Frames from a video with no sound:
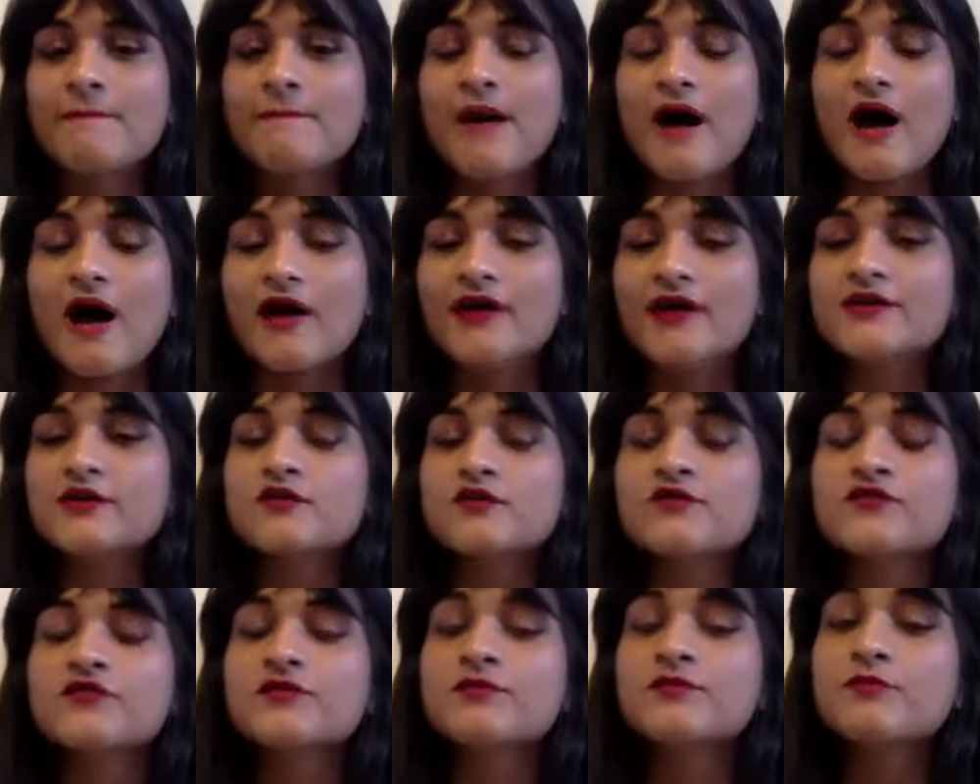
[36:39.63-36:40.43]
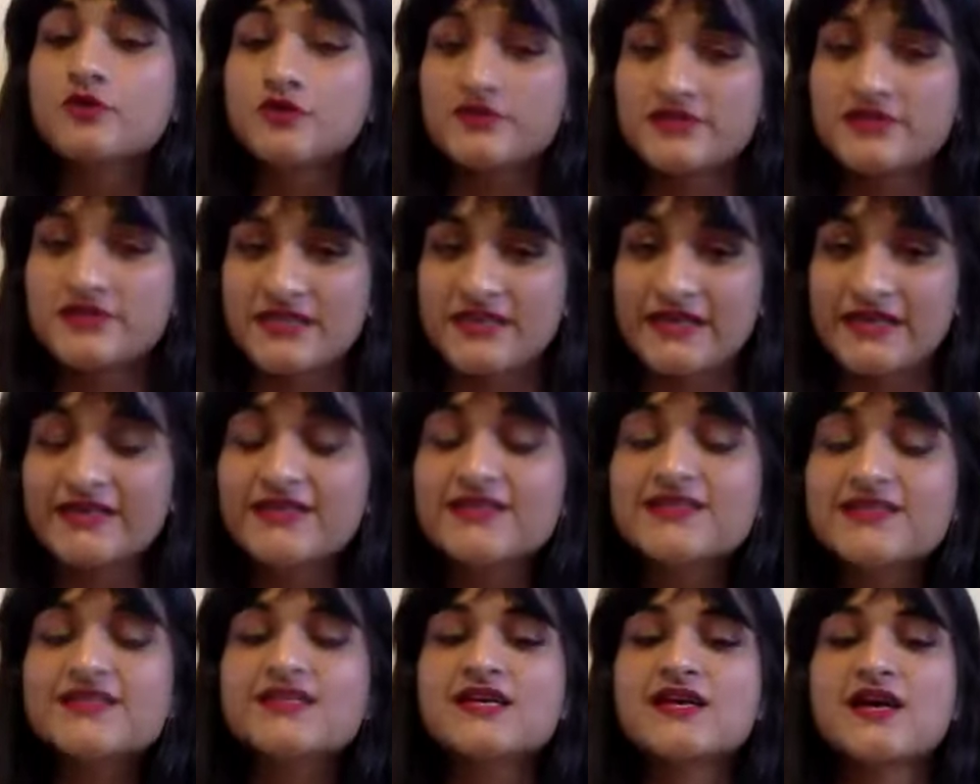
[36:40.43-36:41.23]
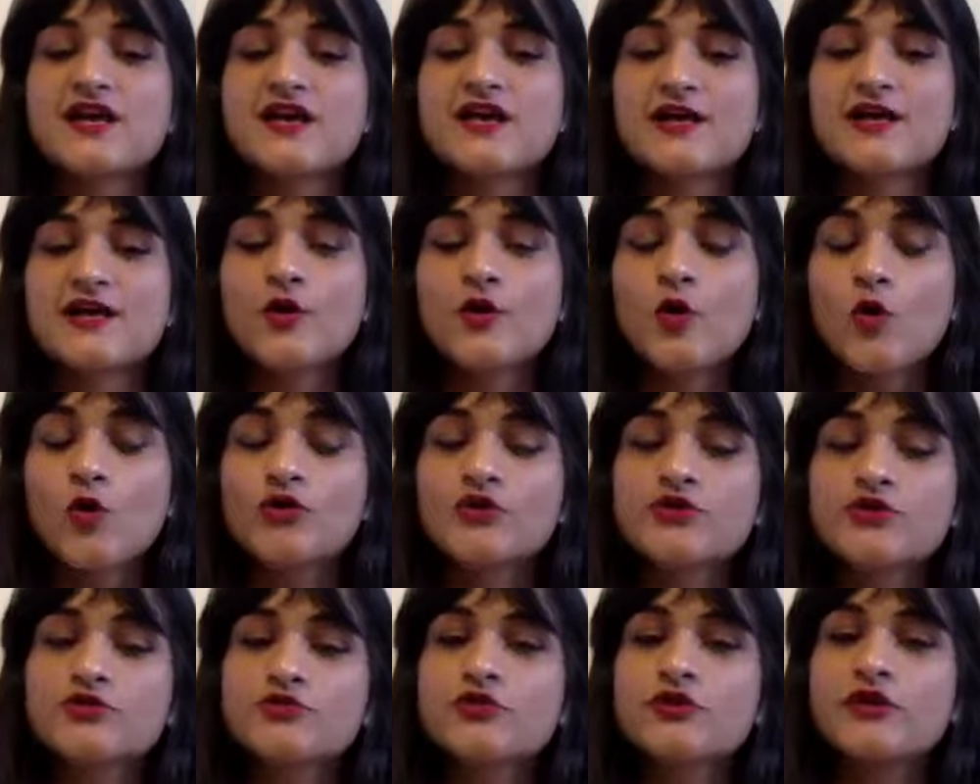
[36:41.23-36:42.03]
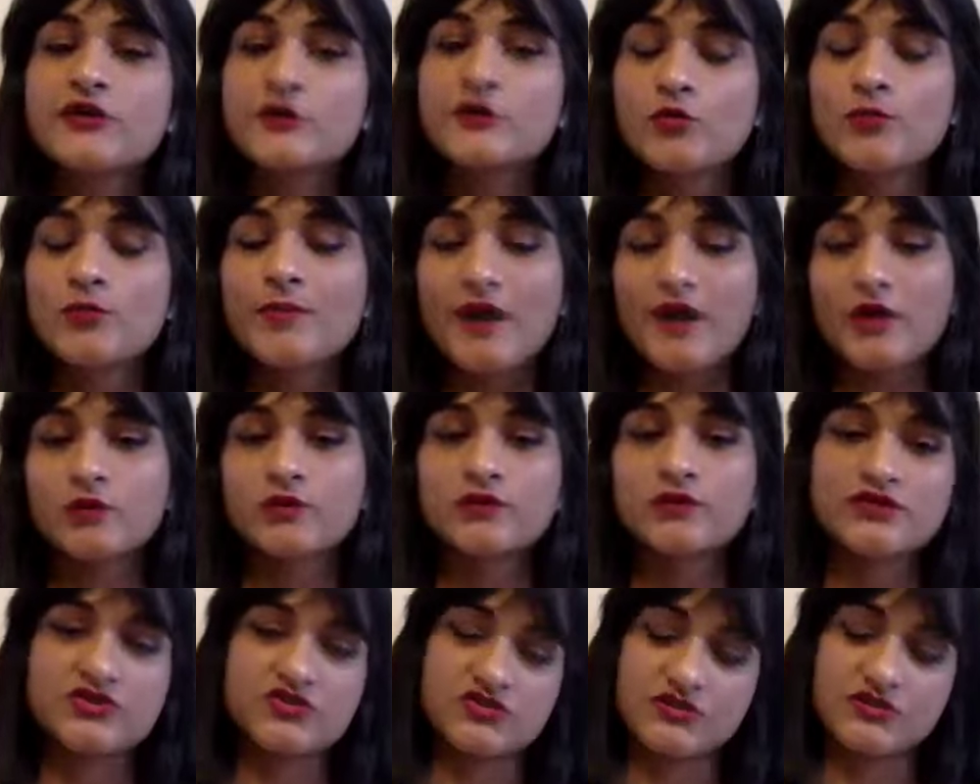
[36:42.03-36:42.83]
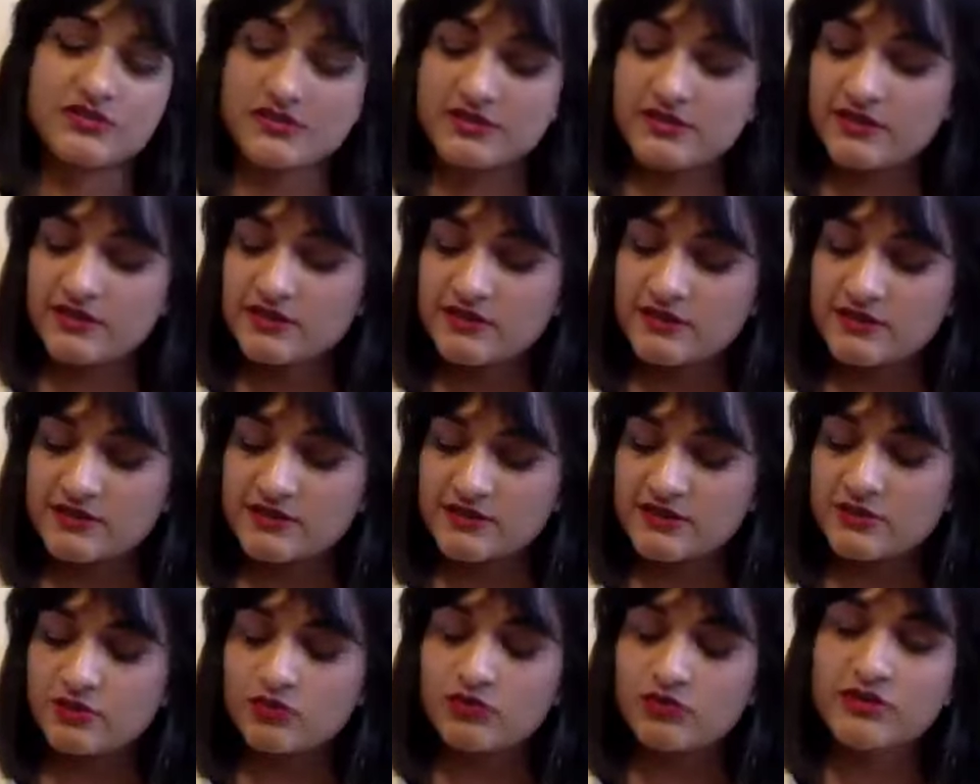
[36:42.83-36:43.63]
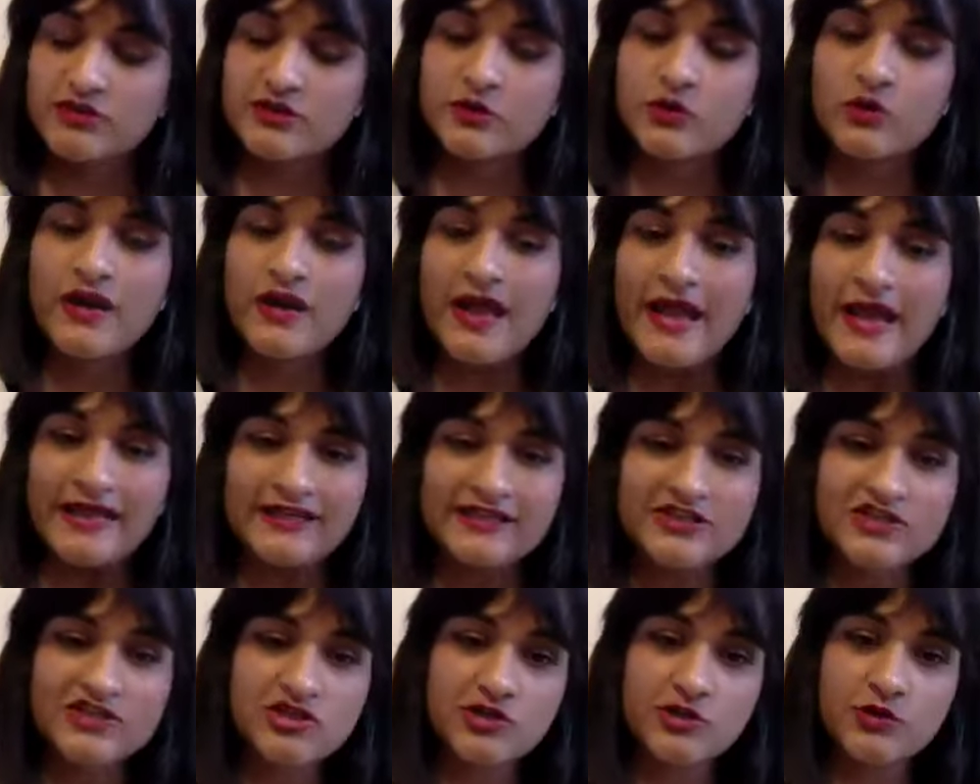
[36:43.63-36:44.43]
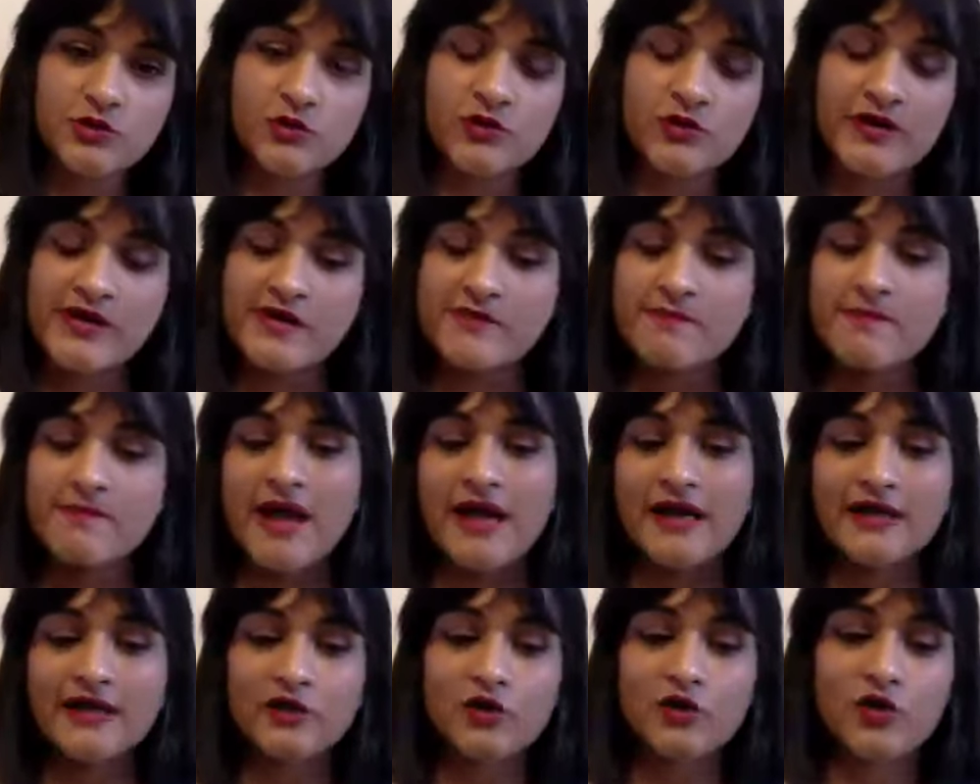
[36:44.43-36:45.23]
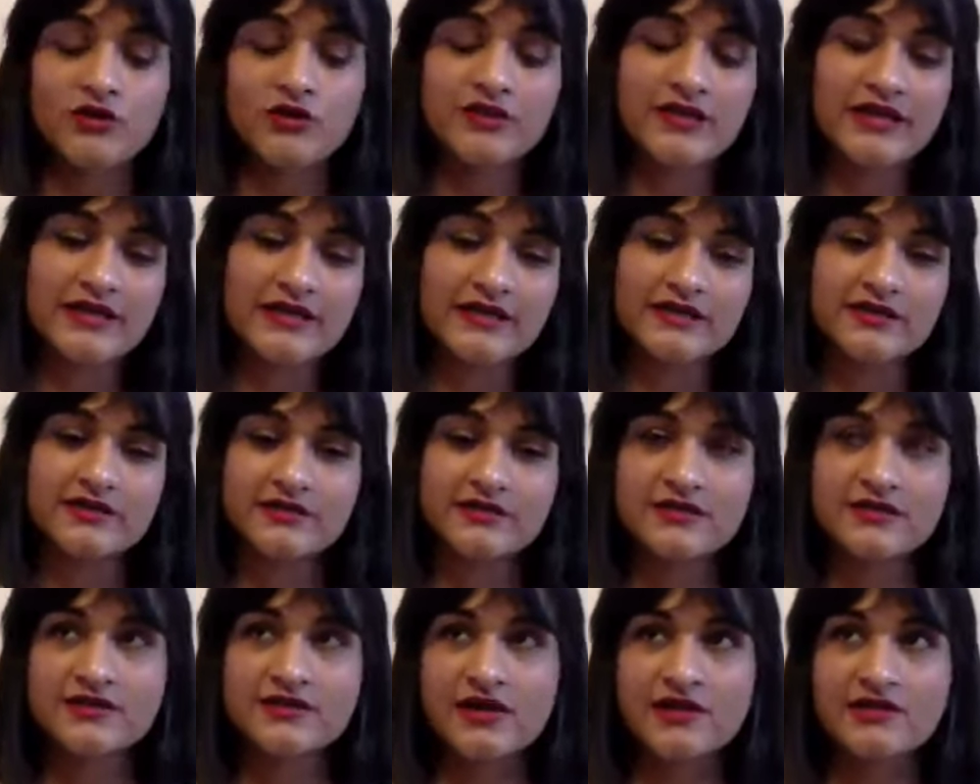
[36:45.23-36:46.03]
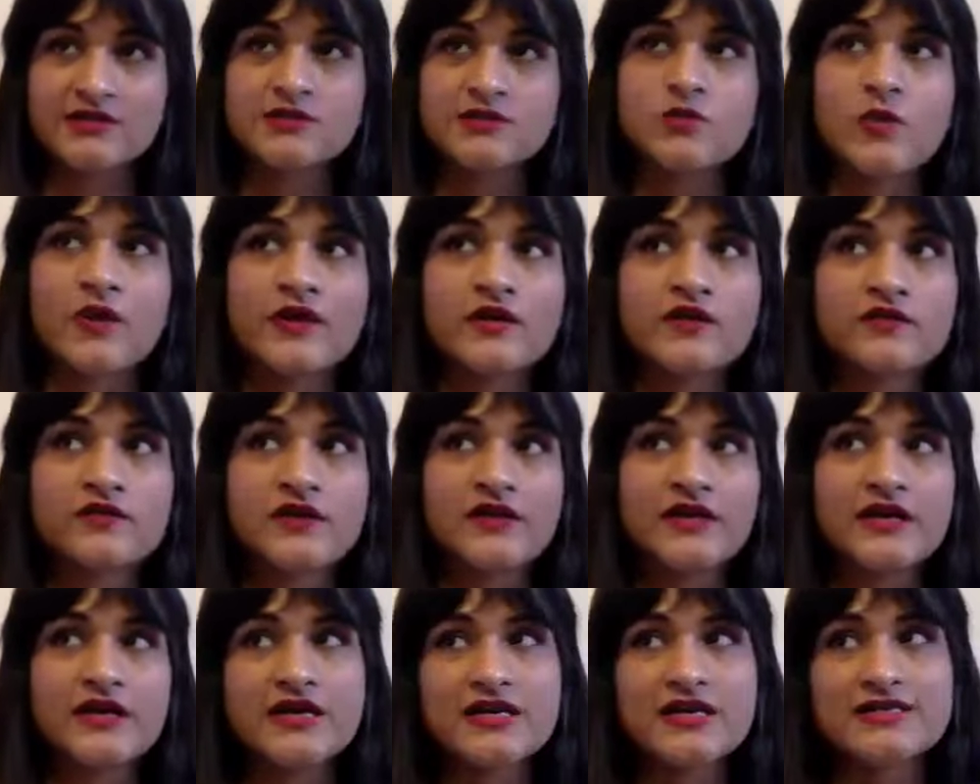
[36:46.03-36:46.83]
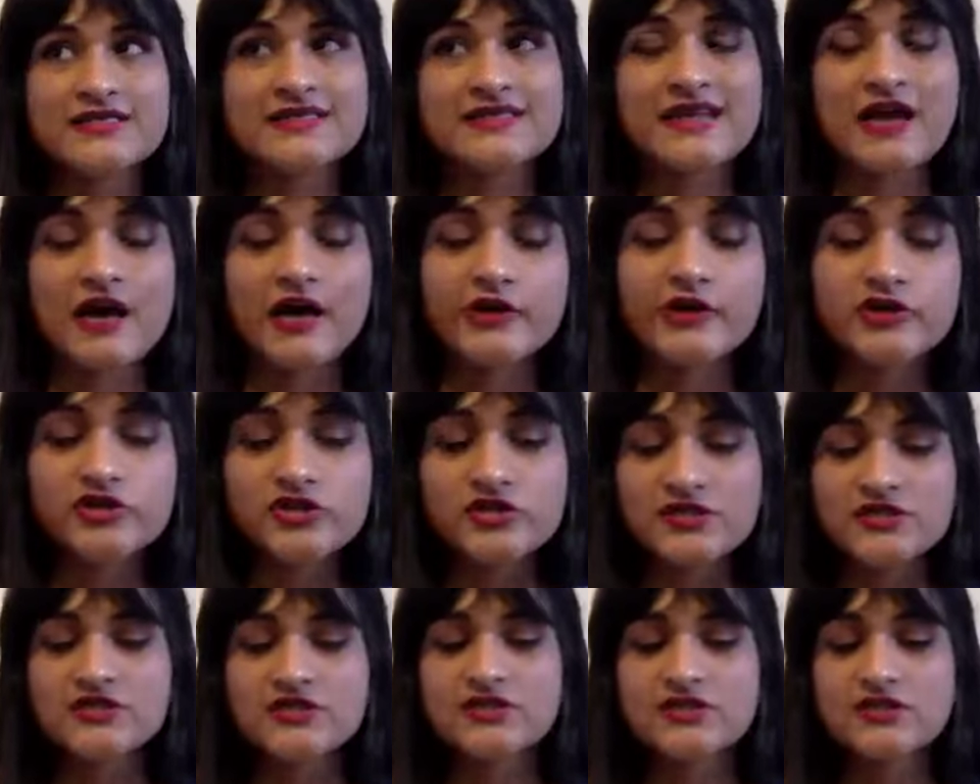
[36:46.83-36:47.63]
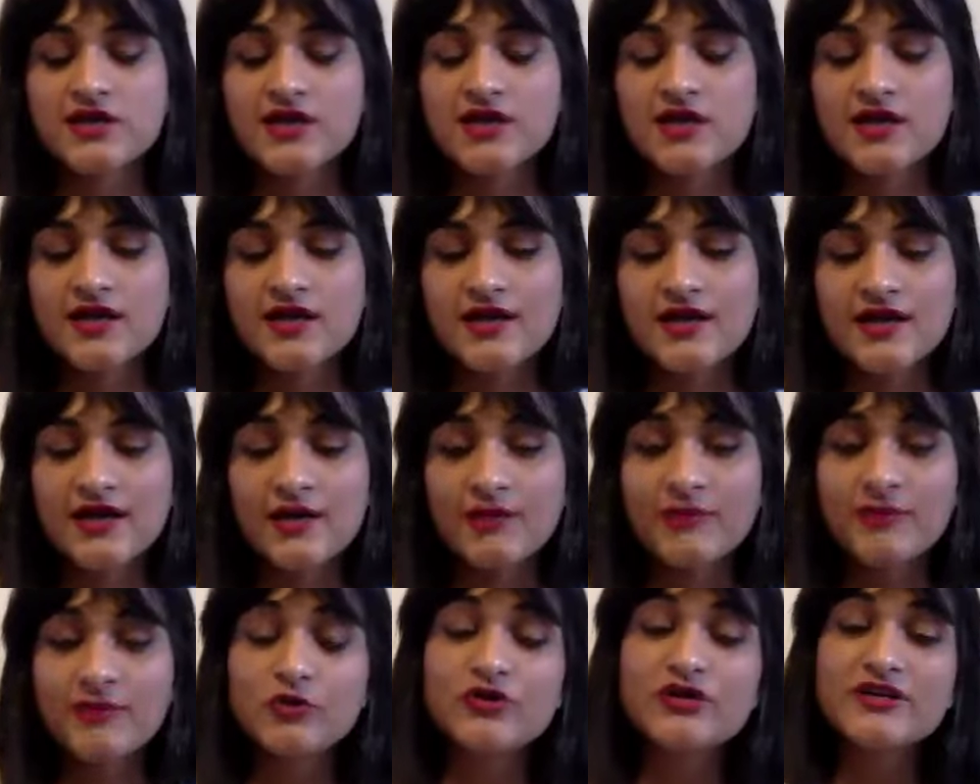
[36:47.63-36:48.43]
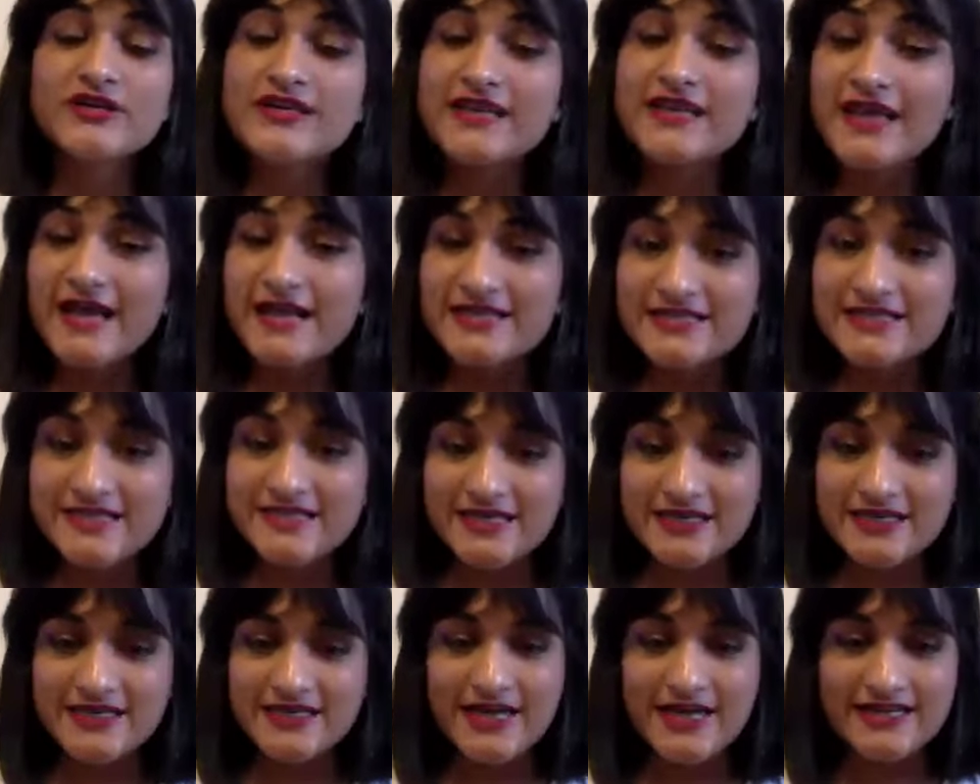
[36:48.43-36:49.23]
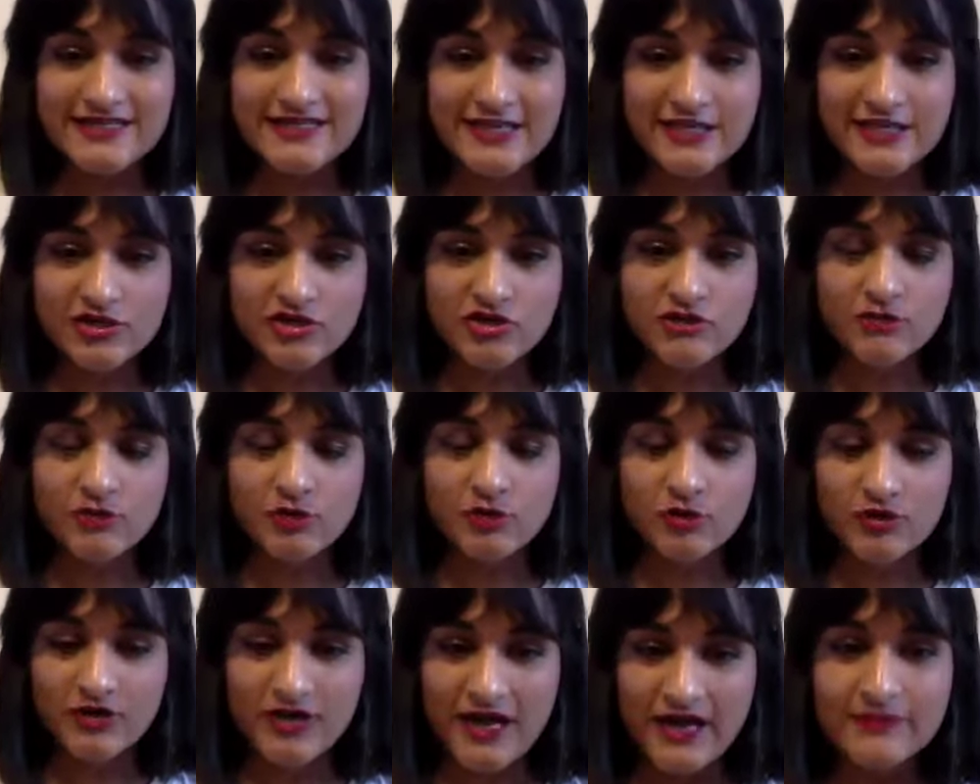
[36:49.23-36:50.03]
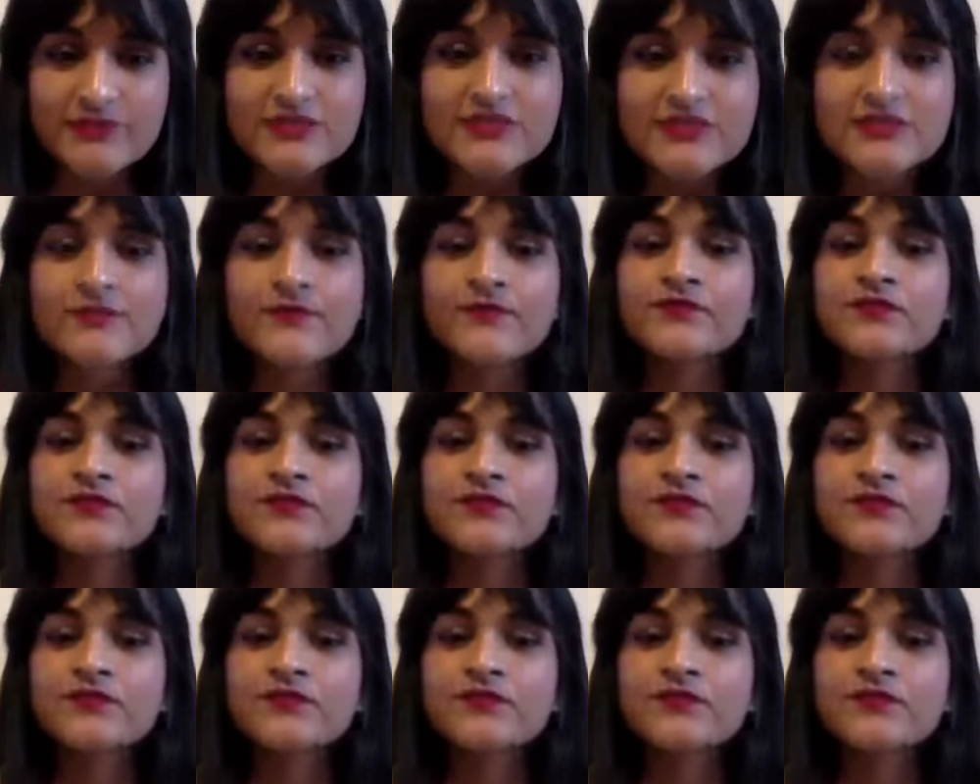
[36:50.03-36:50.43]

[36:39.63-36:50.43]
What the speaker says: Part of the proceeds go to QPA, which is a 32-year-old NGO in Bangalore that runs one of India's largest community cat sterilization programs.